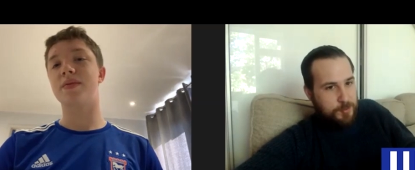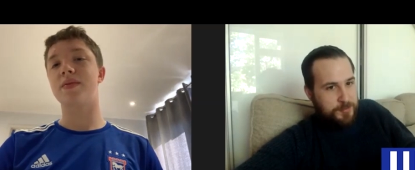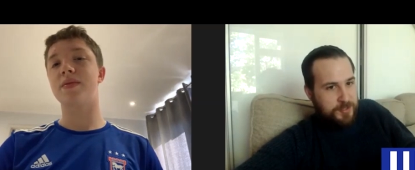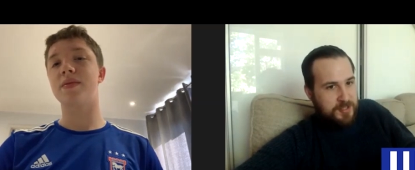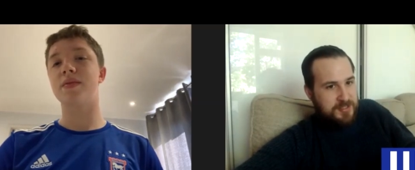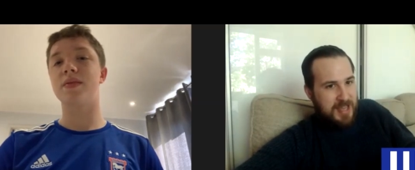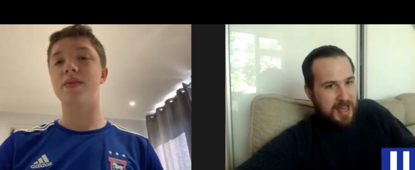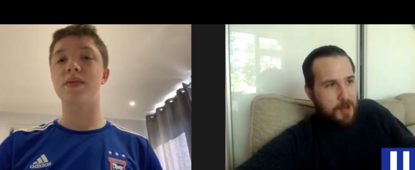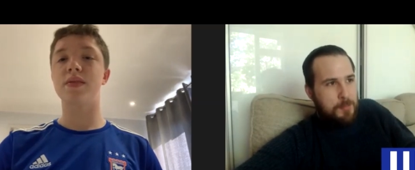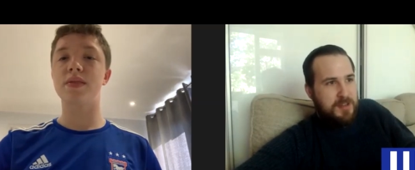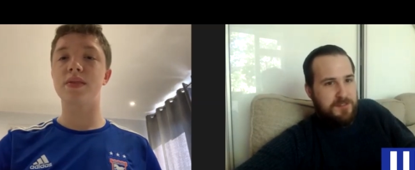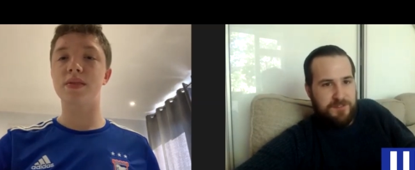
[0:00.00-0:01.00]
Speaker 1: because
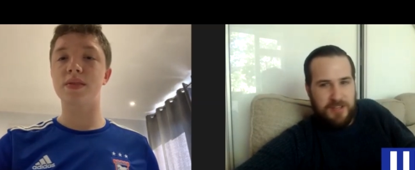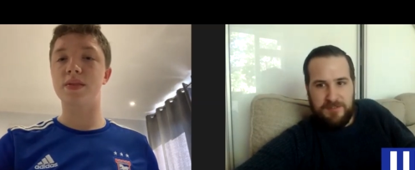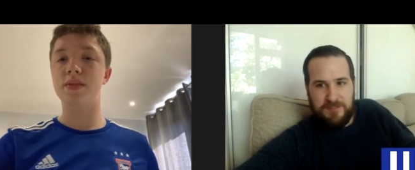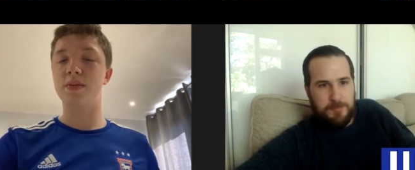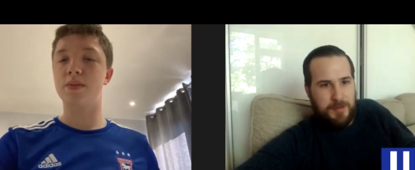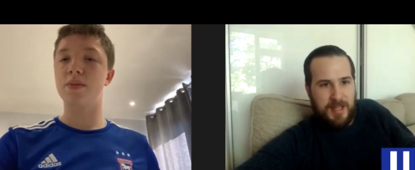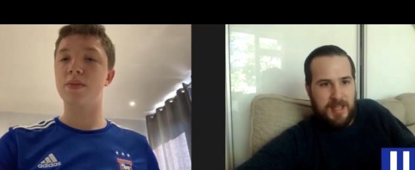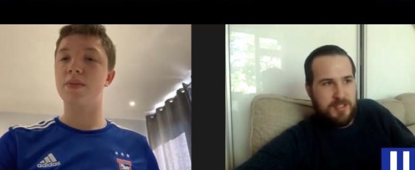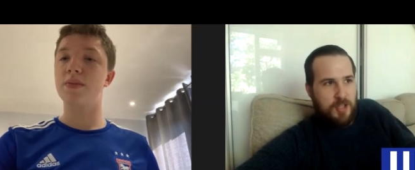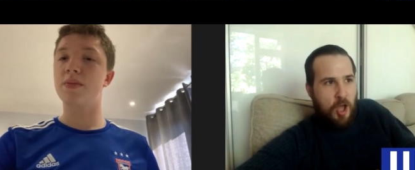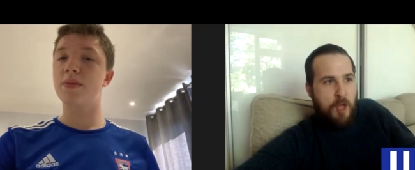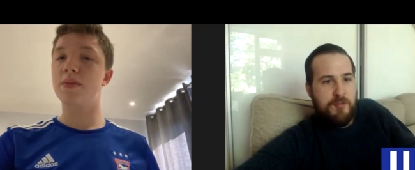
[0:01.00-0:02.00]
how many FIFA
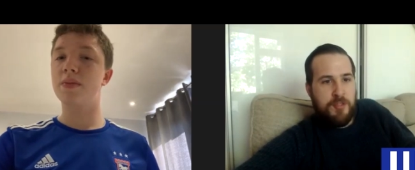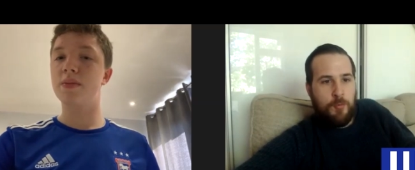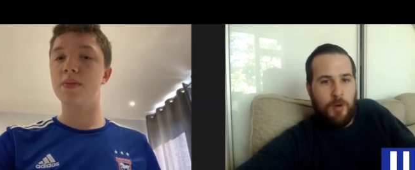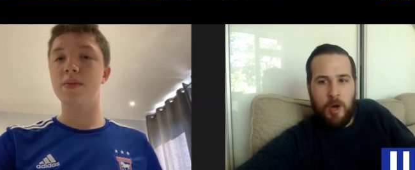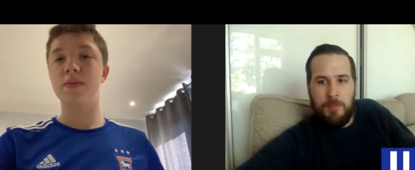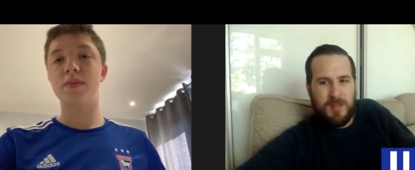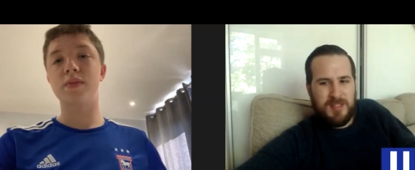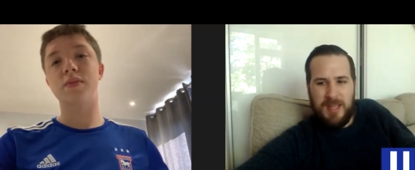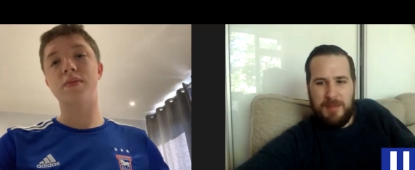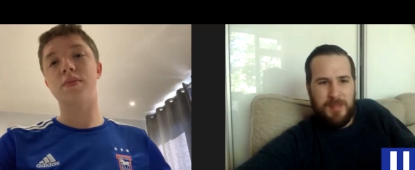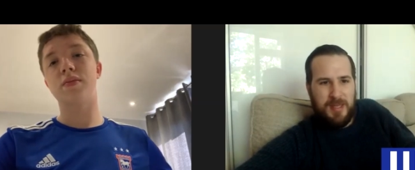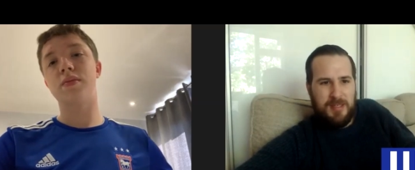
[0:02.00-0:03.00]
players over the world must
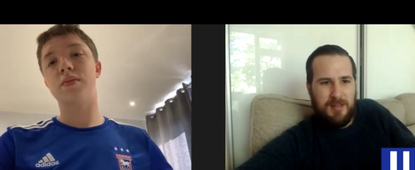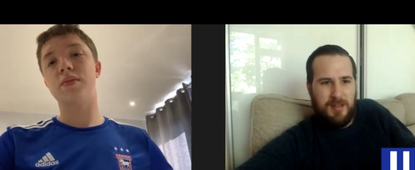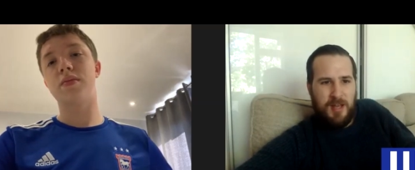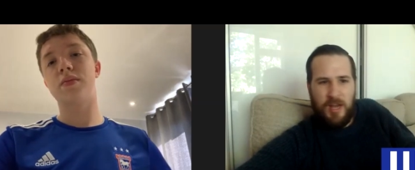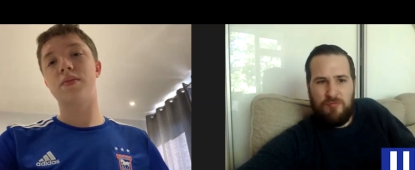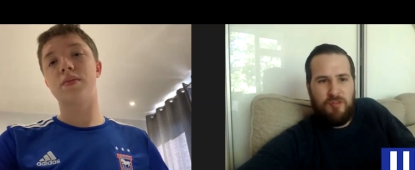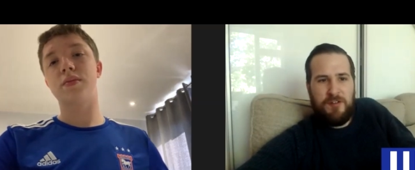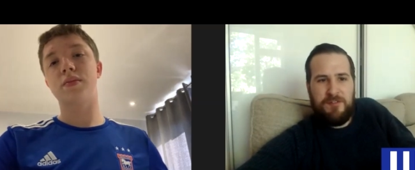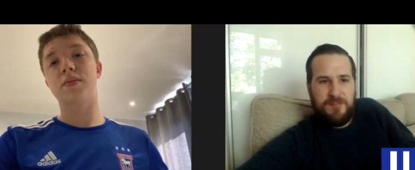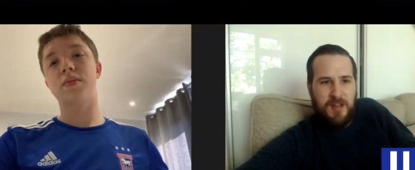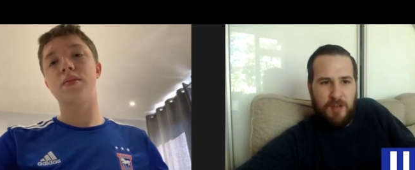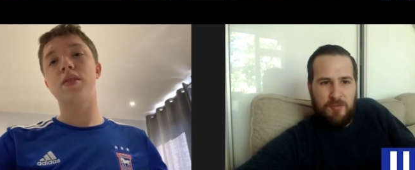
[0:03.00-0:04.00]
there be? a rough,
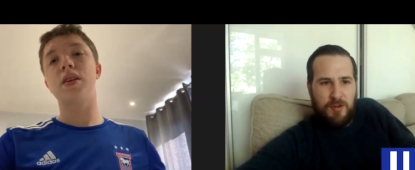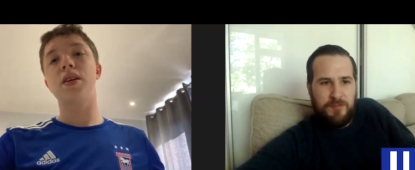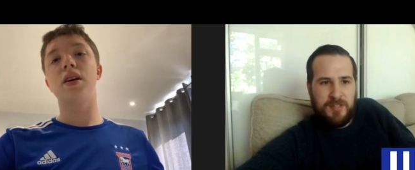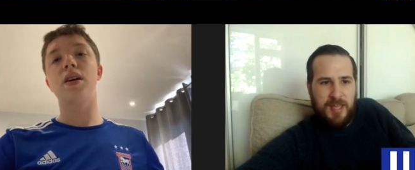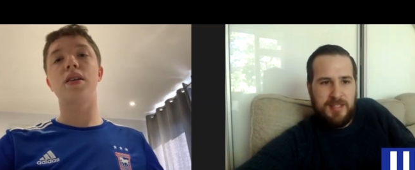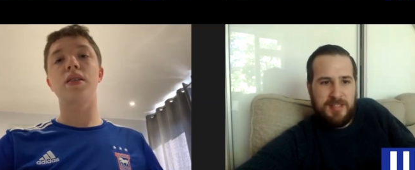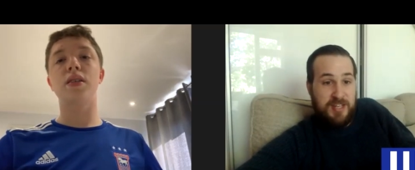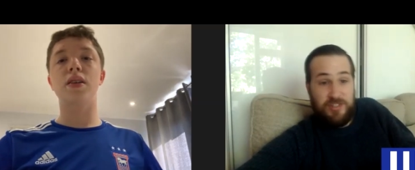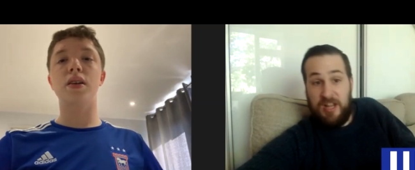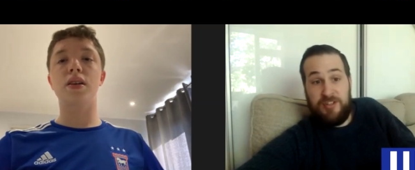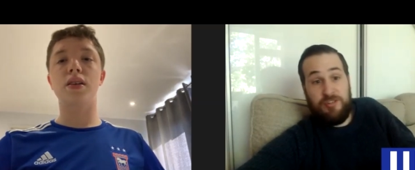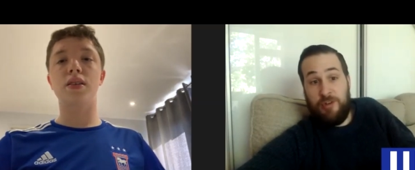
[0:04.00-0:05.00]
a rough guess,
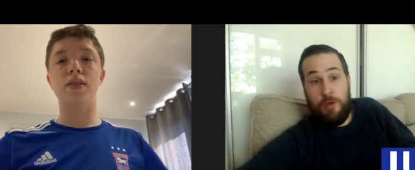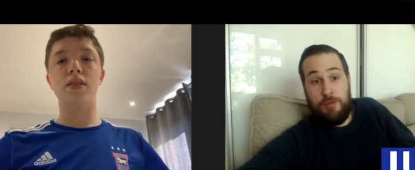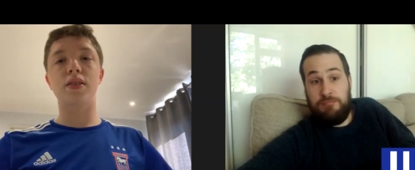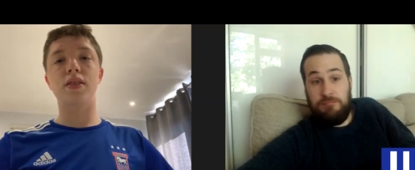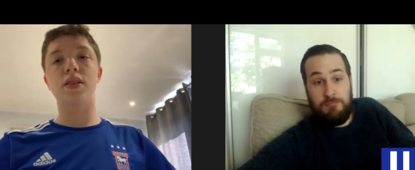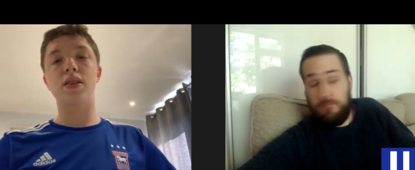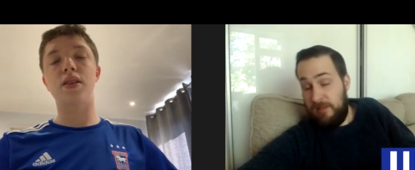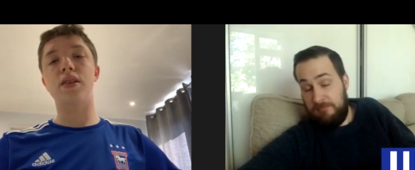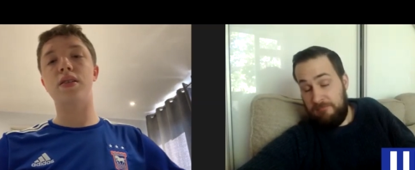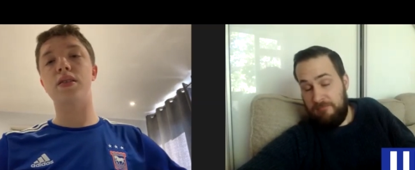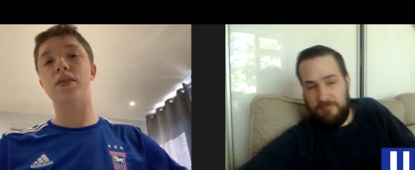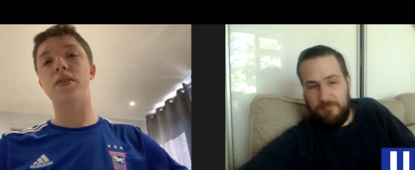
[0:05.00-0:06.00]
Speaker 2: unless you, unless you know.
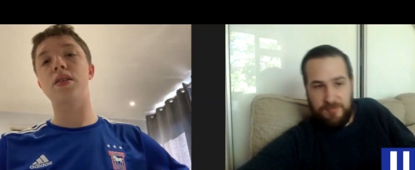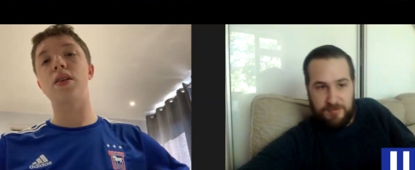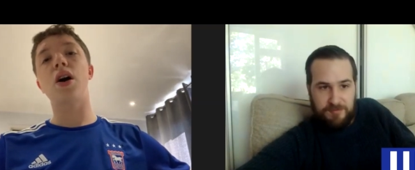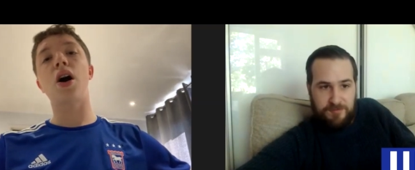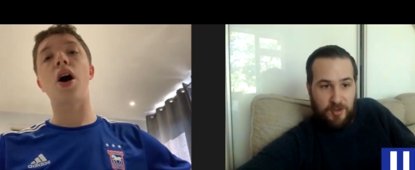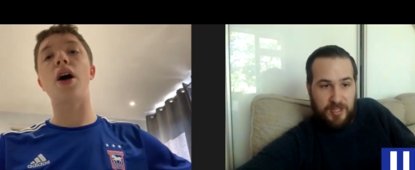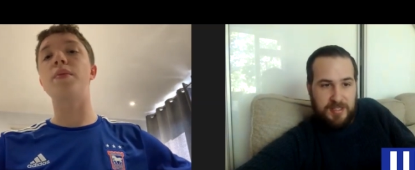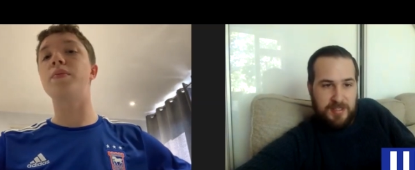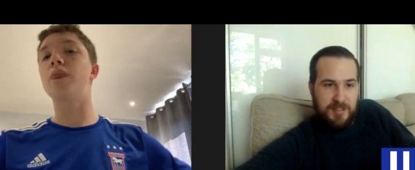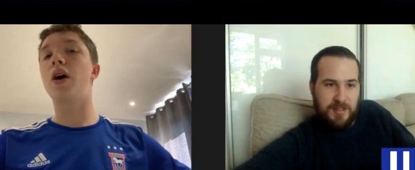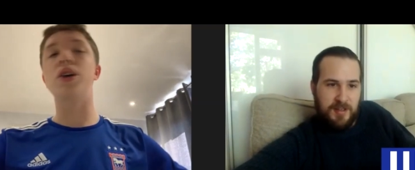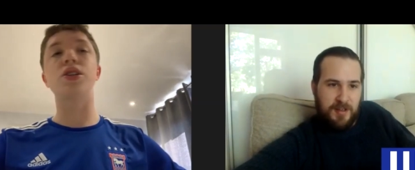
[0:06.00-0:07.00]
I
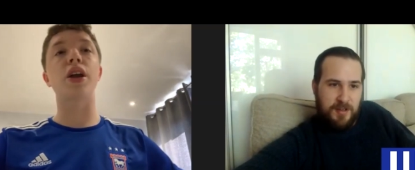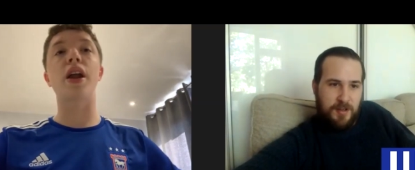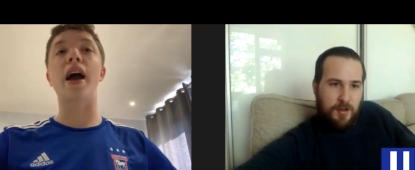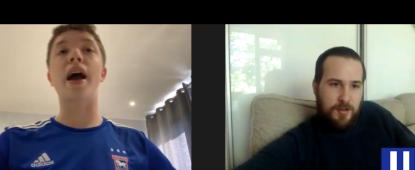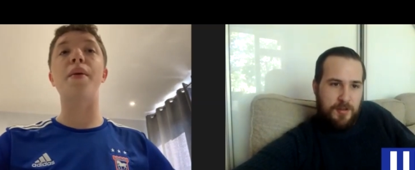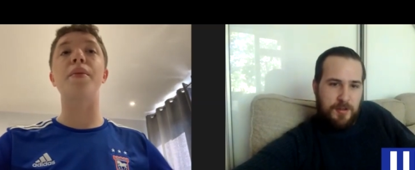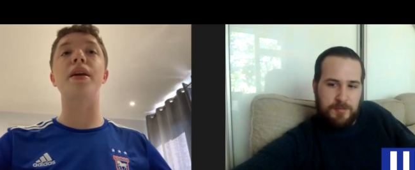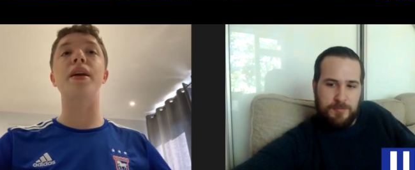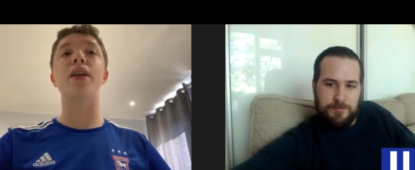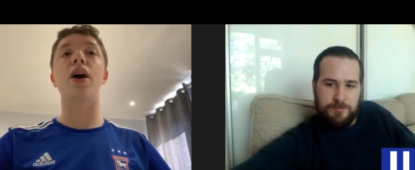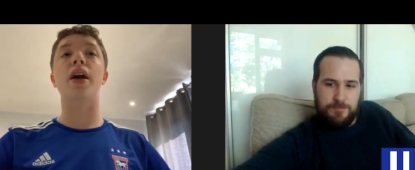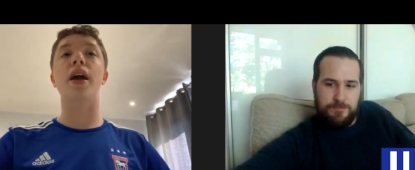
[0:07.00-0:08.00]
I don't know how many
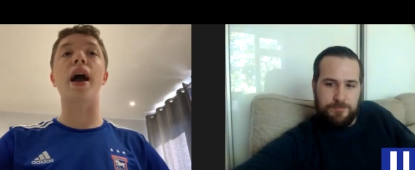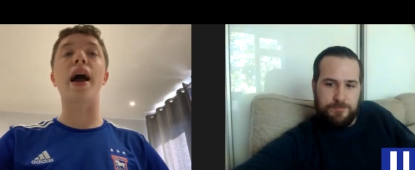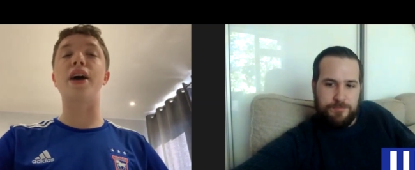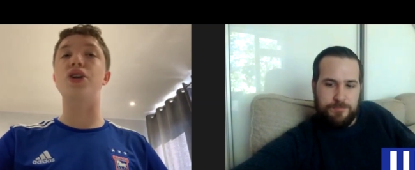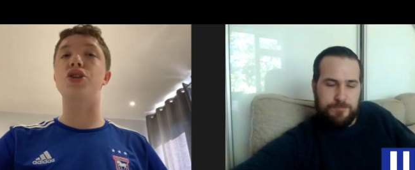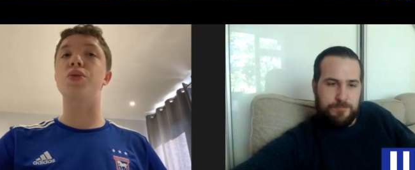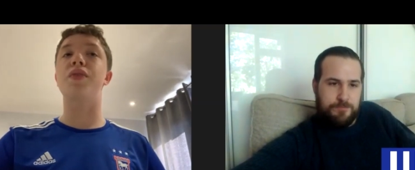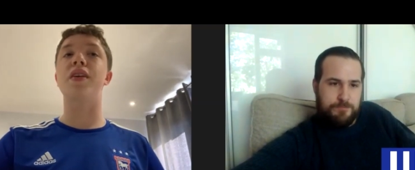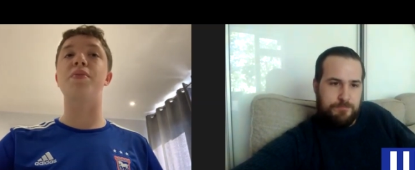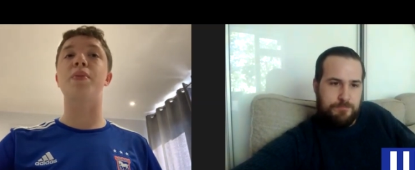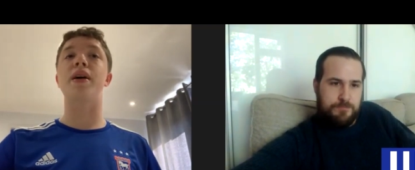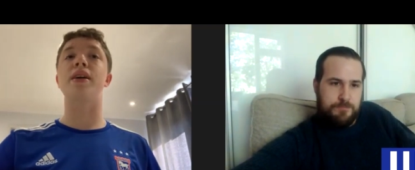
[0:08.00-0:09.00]
like actual
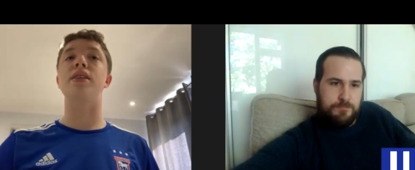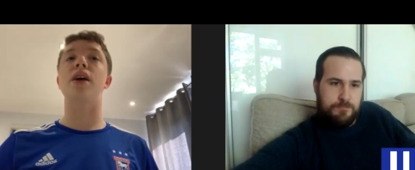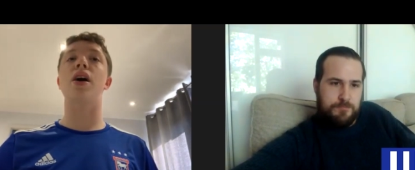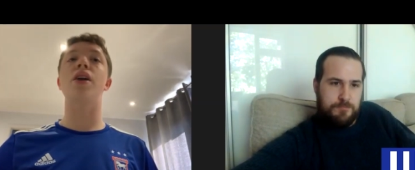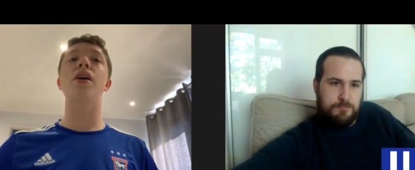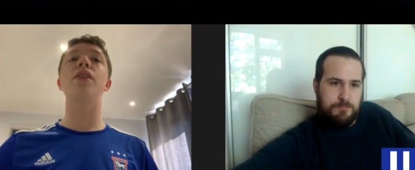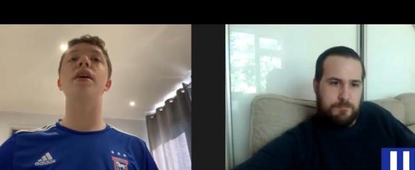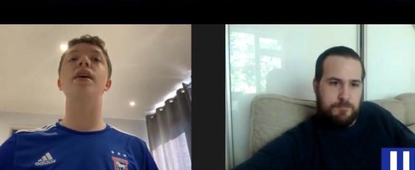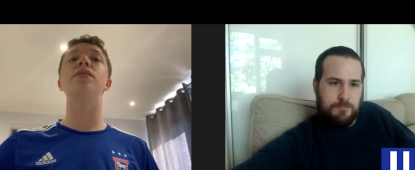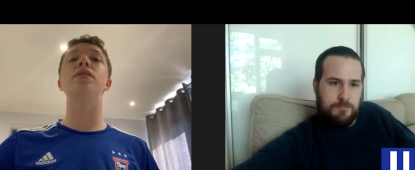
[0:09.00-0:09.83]
FIFA players there. Are. I know there's